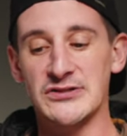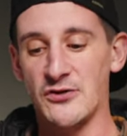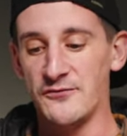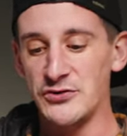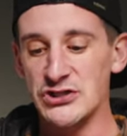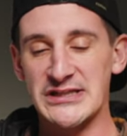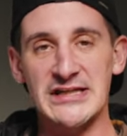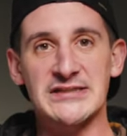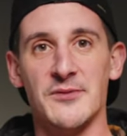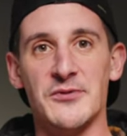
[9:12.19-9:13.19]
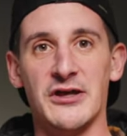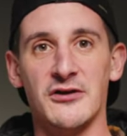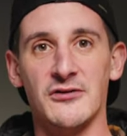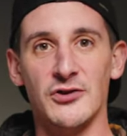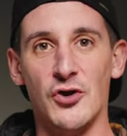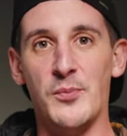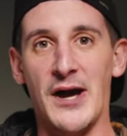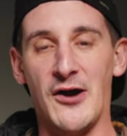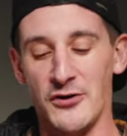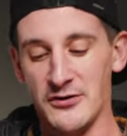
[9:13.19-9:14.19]
So if you just need something low
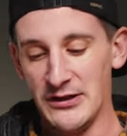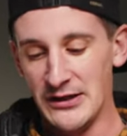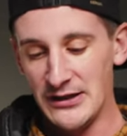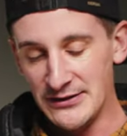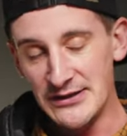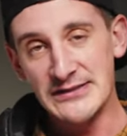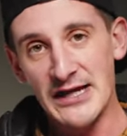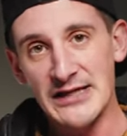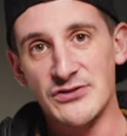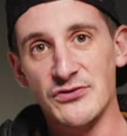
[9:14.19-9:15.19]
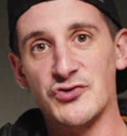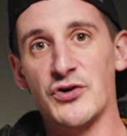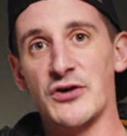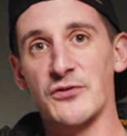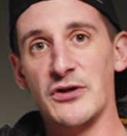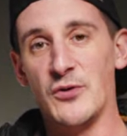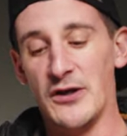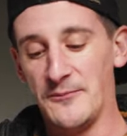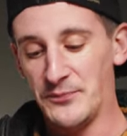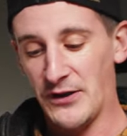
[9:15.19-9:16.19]
power, these guys do the trick really
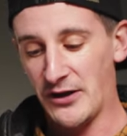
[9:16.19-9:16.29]
well.